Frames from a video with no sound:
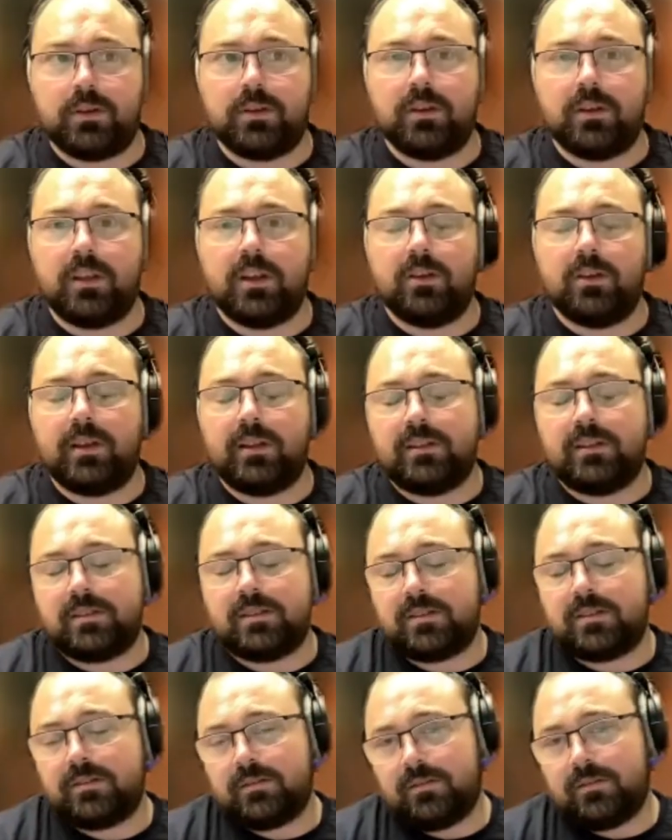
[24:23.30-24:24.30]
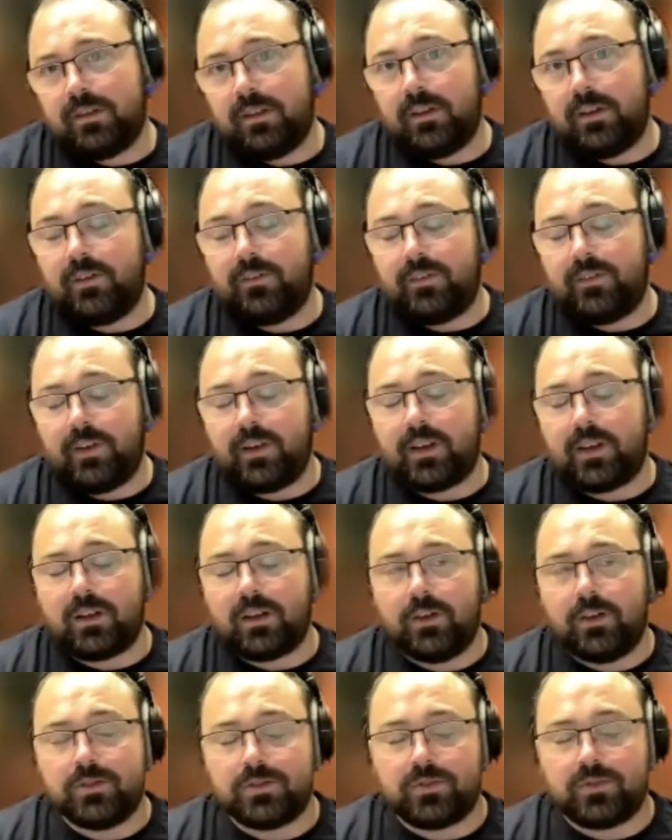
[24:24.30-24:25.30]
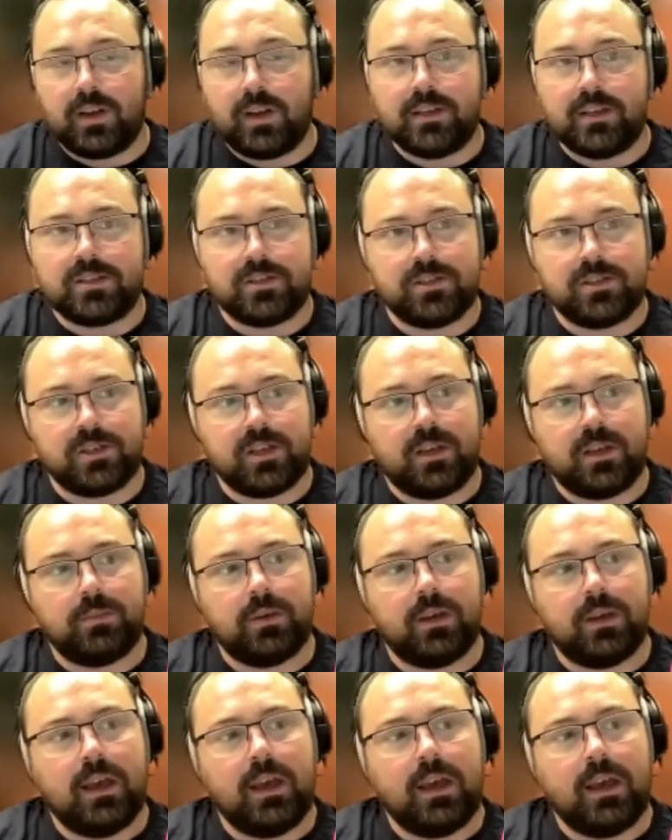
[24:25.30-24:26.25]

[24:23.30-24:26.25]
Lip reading: and it's a very close relationship.